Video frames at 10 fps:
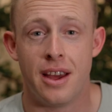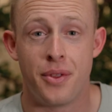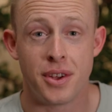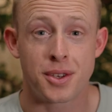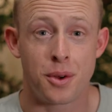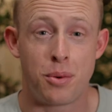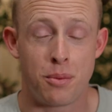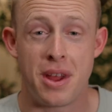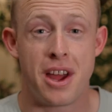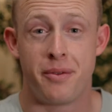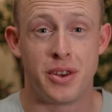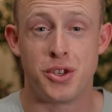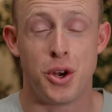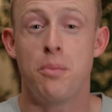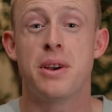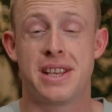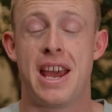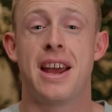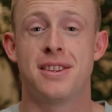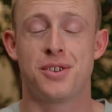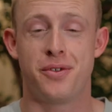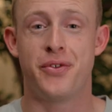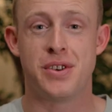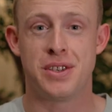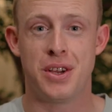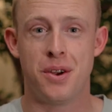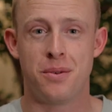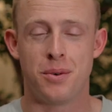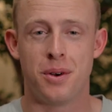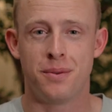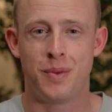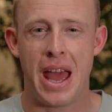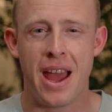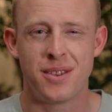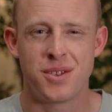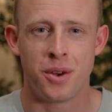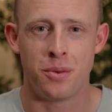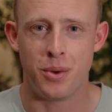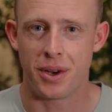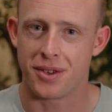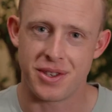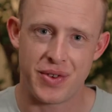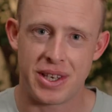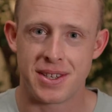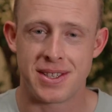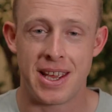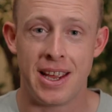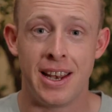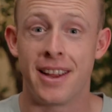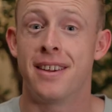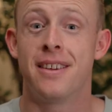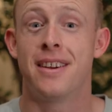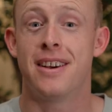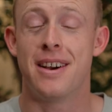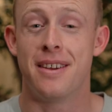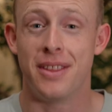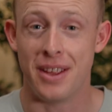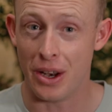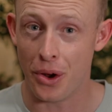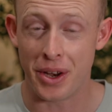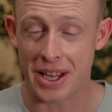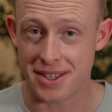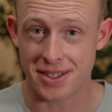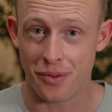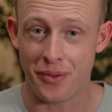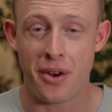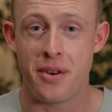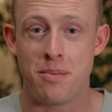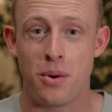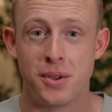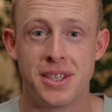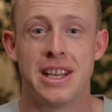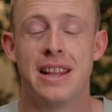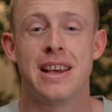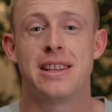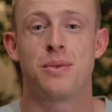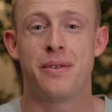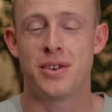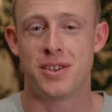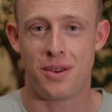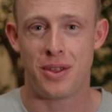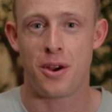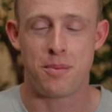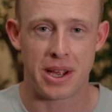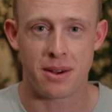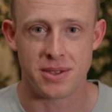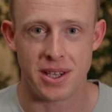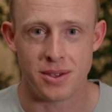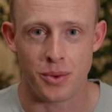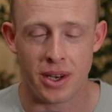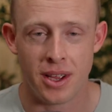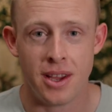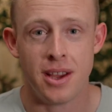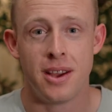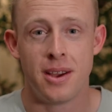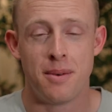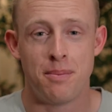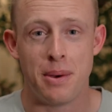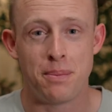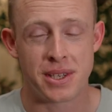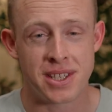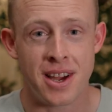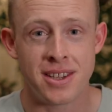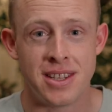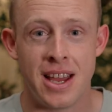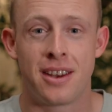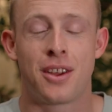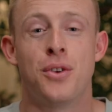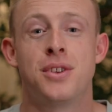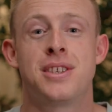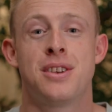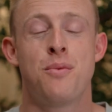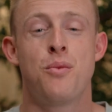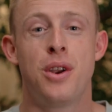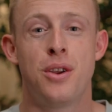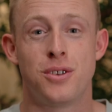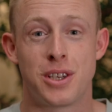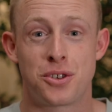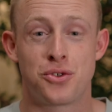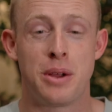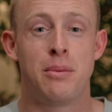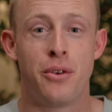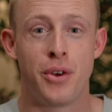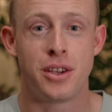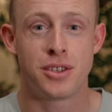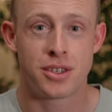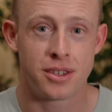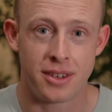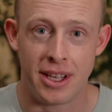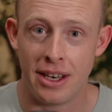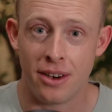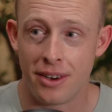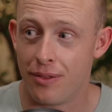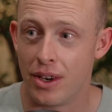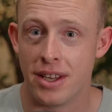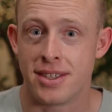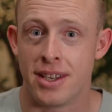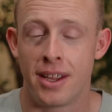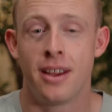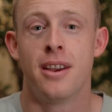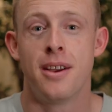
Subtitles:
Now, this could put me out of a job as a hands-on physio. Well, the hands-on bit, because if it does the healing, the loading is still very important, and that's where physiotherapy comes into it. But besides that, could someone who's extremely rich, Elon, if you're listening,